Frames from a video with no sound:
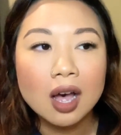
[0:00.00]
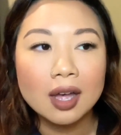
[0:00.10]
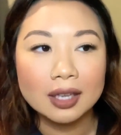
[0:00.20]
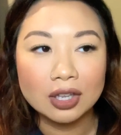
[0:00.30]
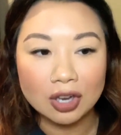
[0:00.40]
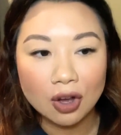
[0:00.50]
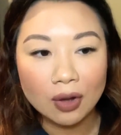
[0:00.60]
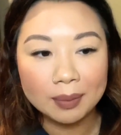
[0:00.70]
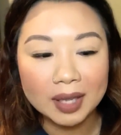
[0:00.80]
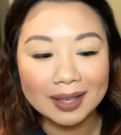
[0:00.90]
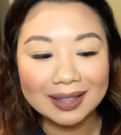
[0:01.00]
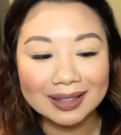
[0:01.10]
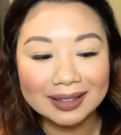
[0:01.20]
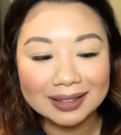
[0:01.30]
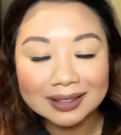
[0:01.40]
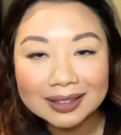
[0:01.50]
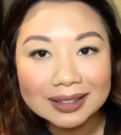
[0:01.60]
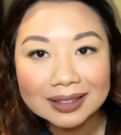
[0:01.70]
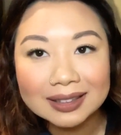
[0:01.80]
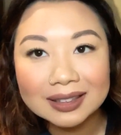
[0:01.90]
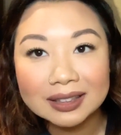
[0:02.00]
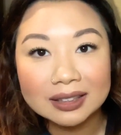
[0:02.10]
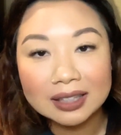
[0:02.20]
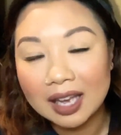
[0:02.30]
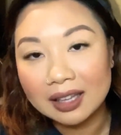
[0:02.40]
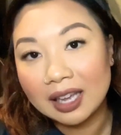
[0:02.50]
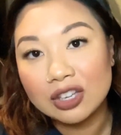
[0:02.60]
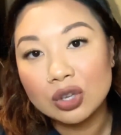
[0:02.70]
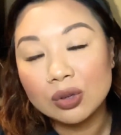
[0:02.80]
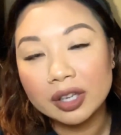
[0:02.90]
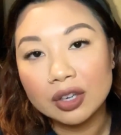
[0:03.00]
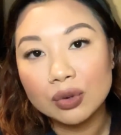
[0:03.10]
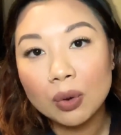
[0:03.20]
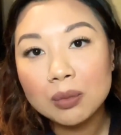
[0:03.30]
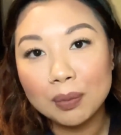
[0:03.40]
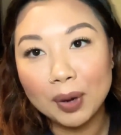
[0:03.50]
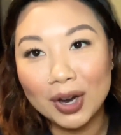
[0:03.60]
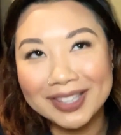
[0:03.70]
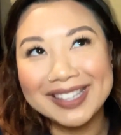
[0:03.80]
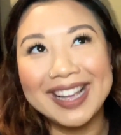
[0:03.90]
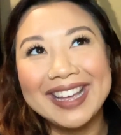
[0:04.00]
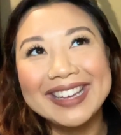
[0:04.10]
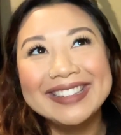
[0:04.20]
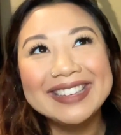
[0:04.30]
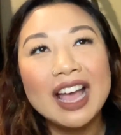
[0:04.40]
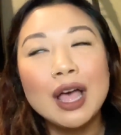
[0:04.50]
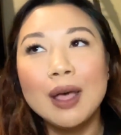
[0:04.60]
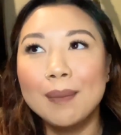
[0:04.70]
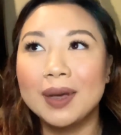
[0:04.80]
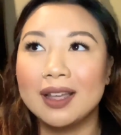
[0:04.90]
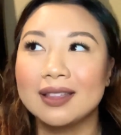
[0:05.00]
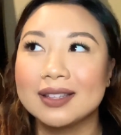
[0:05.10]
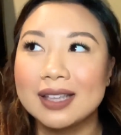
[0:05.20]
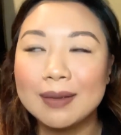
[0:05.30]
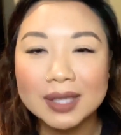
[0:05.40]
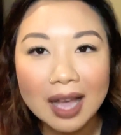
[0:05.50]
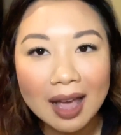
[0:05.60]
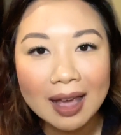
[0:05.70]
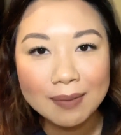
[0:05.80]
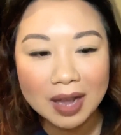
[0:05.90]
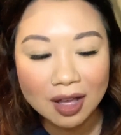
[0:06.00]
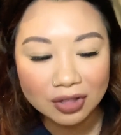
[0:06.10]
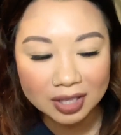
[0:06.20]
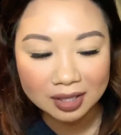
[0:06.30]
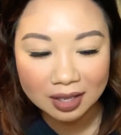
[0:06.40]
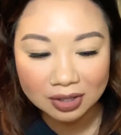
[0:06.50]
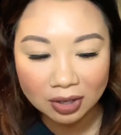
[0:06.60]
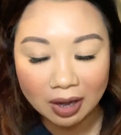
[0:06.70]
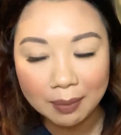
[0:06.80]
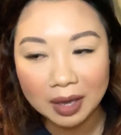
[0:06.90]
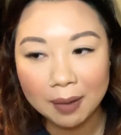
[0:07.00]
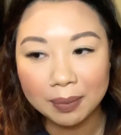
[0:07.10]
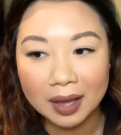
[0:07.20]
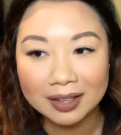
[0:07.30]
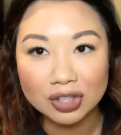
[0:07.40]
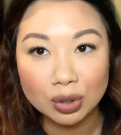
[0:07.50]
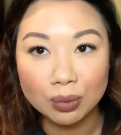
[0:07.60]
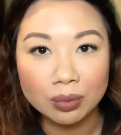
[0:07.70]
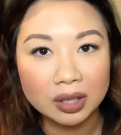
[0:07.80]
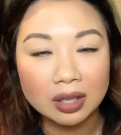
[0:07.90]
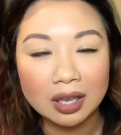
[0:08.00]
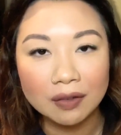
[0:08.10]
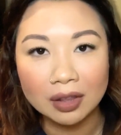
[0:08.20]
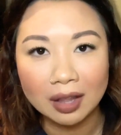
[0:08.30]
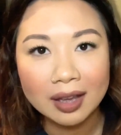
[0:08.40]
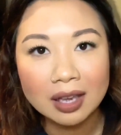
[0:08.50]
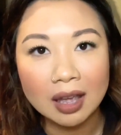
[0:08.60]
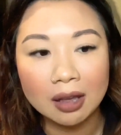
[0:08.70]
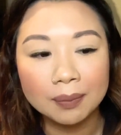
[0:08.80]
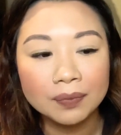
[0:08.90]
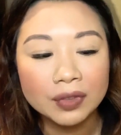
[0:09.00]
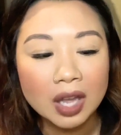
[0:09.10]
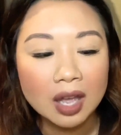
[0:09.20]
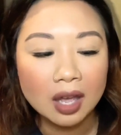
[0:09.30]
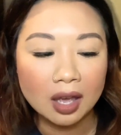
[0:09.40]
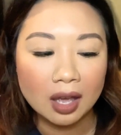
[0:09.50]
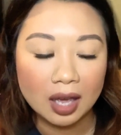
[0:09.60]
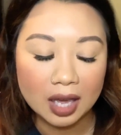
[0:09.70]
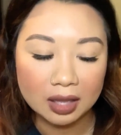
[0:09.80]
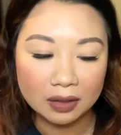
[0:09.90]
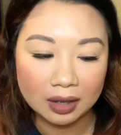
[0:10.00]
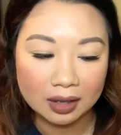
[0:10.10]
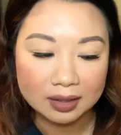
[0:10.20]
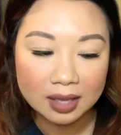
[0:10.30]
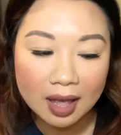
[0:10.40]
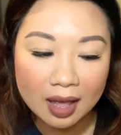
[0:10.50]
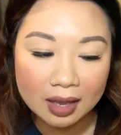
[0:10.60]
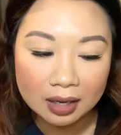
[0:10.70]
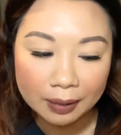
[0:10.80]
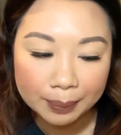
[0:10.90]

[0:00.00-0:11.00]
you know, I'm like, I like you like a normal person. But at the same time, now these things are coming up like, do you really even like him? And like I said,